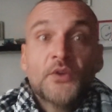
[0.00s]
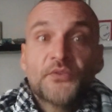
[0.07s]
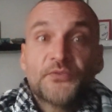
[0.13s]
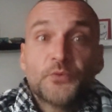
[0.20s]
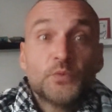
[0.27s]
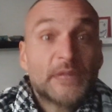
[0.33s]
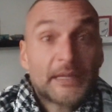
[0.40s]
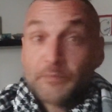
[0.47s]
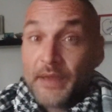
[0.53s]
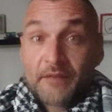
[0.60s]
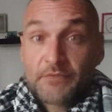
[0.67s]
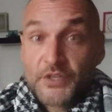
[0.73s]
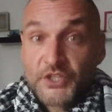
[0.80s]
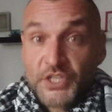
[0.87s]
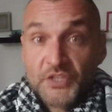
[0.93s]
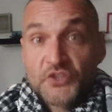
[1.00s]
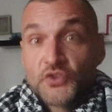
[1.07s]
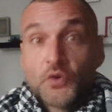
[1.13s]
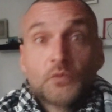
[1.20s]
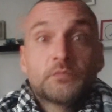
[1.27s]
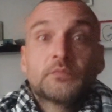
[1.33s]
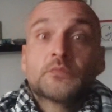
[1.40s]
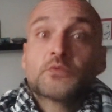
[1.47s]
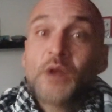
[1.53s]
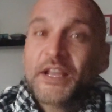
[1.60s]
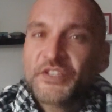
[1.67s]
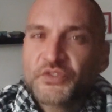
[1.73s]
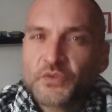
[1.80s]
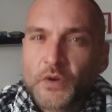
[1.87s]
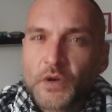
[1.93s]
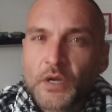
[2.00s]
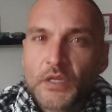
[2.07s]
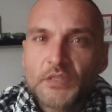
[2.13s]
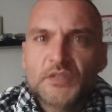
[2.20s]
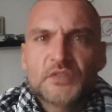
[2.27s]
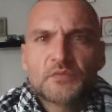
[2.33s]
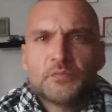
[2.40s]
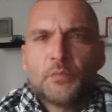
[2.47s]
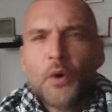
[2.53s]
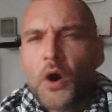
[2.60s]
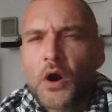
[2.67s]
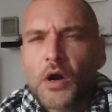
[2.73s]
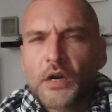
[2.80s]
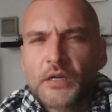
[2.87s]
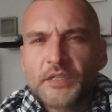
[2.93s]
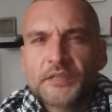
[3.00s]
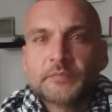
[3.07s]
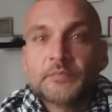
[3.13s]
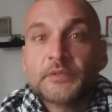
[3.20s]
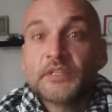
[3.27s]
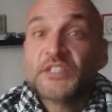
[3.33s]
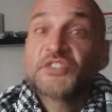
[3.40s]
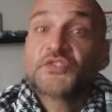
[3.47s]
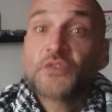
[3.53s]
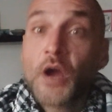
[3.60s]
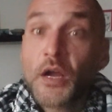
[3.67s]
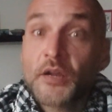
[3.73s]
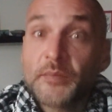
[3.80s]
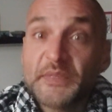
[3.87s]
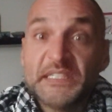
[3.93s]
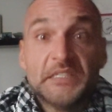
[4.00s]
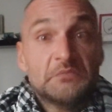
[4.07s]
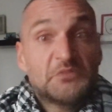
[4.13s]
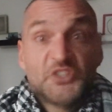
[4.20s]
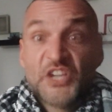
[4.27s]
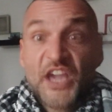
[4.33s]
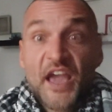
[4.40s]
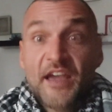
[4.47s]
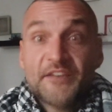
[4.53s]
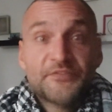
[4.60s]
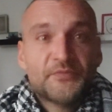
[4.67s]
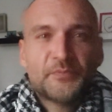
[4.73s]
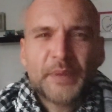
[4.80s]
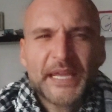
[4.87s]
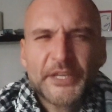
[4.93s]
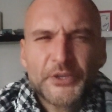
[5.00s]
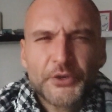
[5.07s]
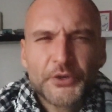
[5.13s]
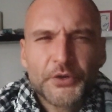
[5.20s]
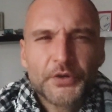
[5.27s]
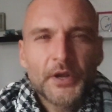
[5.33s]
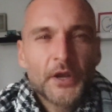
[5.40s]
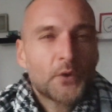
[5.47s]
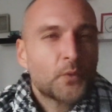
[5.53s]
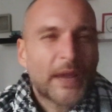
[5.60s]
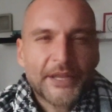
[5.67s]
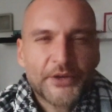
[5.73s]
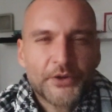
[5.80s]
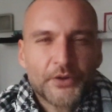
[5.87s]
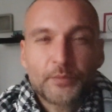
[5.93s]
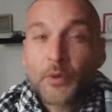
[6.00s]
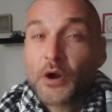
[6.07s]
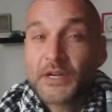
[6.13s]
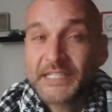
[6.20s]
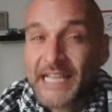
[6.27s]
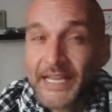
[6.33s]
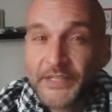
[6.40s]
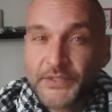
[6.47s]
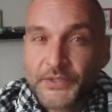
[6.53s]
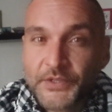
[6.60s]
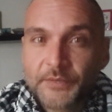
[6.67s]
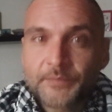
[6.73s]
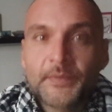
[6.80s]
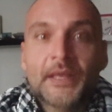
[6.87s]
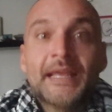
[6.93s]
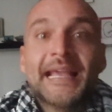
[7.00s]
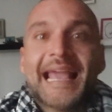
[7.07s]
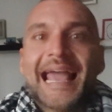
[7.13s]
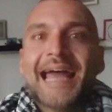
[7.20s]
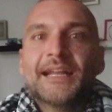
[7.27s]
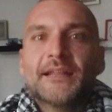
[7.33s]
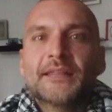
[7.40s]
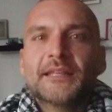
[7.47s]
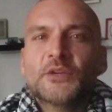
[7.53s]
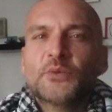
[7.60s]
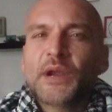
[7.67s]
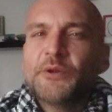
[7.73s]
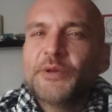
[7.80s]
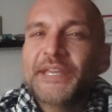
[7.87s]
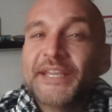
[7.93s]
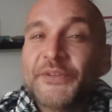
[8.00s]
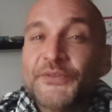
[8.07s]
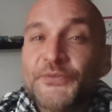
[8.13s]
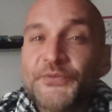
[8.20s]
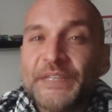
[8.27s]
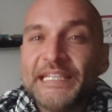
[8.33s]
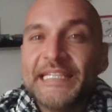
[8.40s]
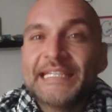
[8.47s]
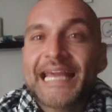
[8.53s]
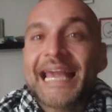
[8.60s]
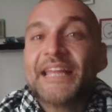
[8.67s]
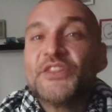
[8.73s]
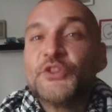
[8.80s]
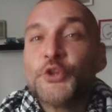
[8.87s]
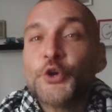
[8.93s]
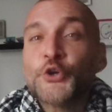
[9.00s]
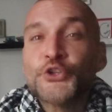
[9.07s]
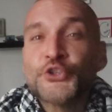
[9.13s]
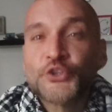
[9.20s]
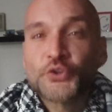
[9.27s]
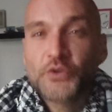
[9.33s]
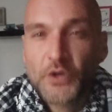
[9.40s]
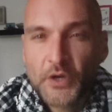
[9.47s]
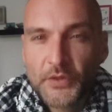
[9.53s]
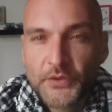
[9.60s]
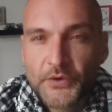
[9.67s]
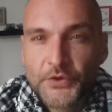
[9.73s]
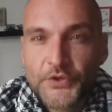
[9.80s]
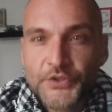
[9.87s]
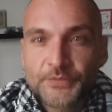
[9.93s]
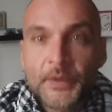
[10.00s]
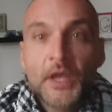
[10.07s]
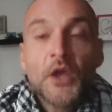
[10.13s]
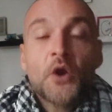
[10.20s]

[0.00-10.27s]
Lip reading: Food and beverages, so restaurants, bars, gastronomy, chef, baker, waiter, bartender, anything where you can feed and nurture others.